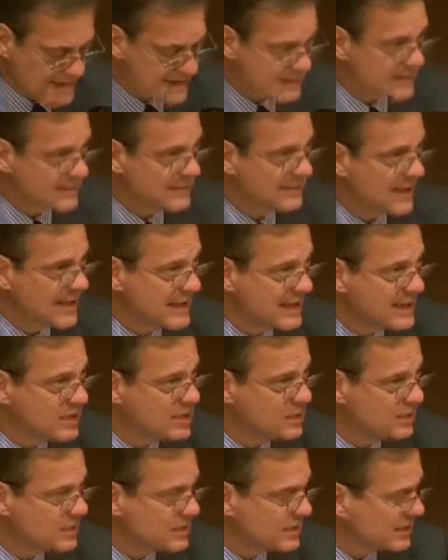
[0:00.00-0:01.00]
still many
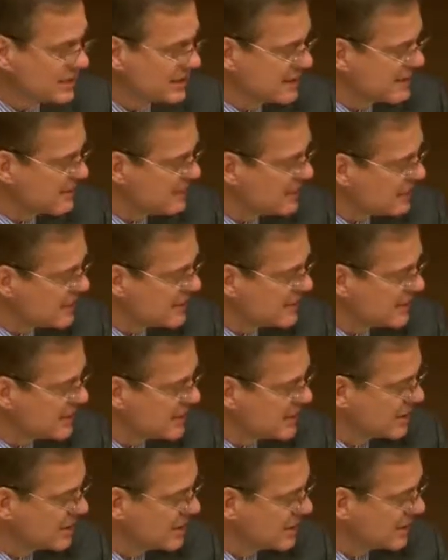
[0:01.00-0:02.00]
issues, I think, that
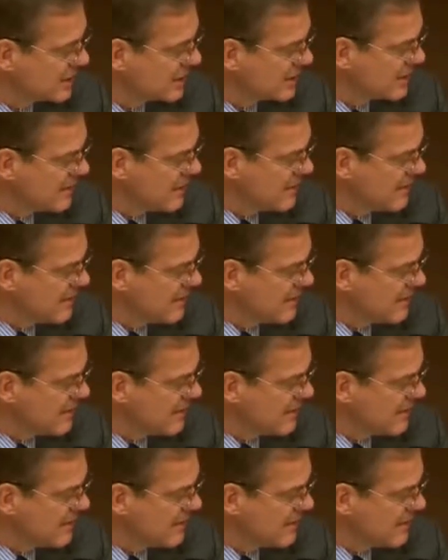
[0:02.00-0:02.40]
policymakers